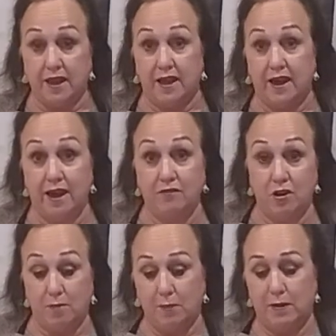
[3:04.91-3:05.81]
I have it
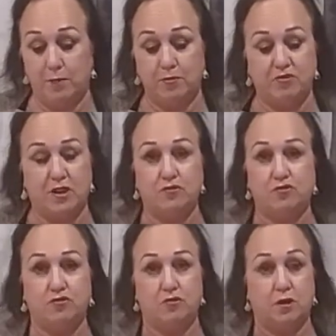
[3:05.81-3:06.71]
on my Pampered
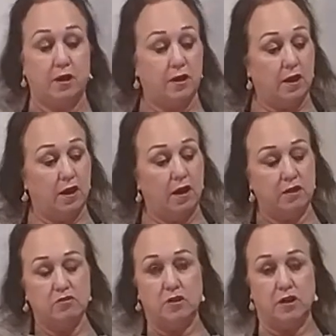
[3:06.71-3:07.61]
Chef
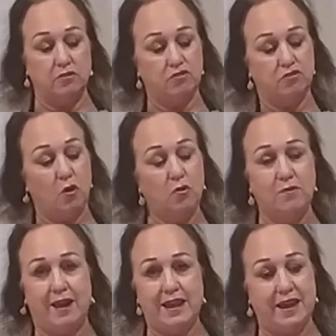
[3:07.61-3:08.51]
stone
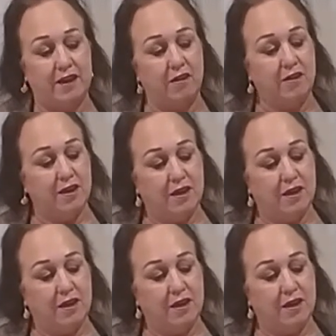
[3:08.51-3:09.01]
right here.